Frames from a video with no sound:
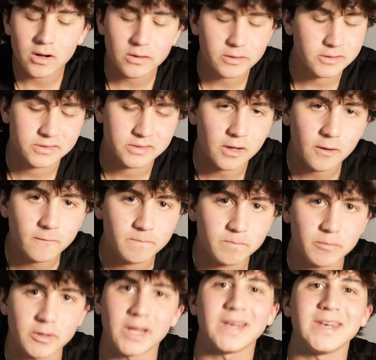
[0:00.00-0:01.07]
all this stuff,
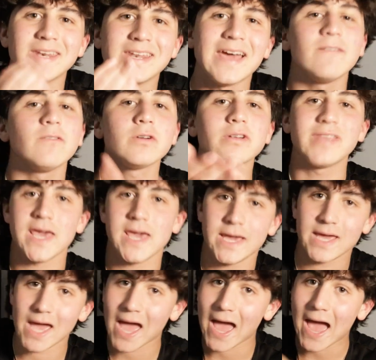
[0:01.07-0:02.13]
but they never
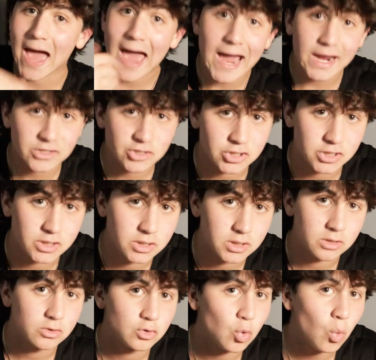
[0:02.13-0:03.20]
take
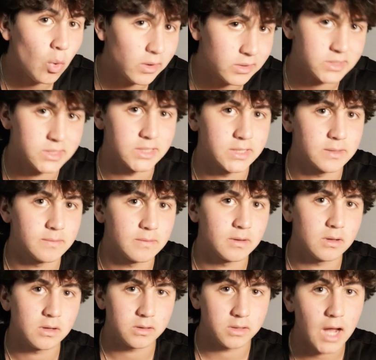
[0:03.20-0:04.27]
action towards it.
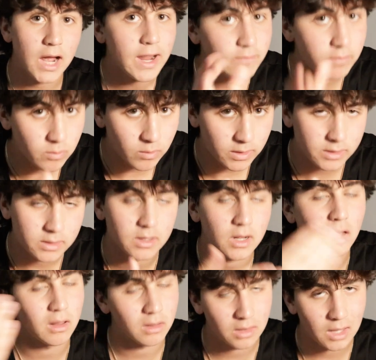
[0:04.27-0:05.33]
Not everyone.
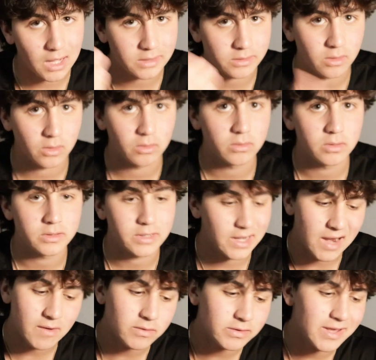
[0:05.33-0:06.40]
A lot, though. They
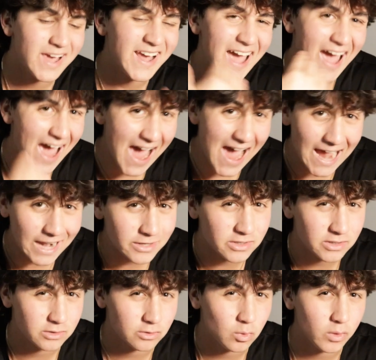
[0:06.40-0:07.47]
never take
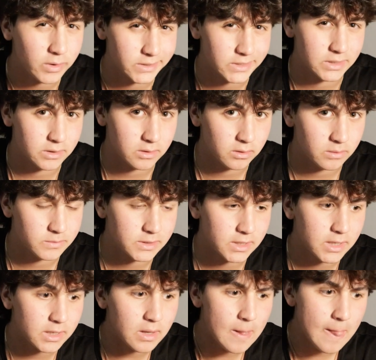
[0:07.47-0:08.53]
action towards it. You know what I'm
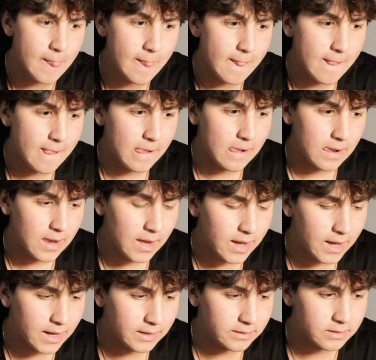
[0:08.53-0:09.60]
saying?
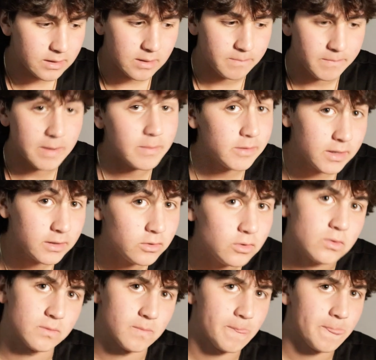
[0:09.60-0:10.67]
And maybe they
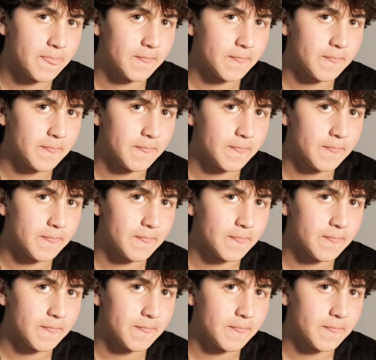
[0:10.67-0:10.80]
do.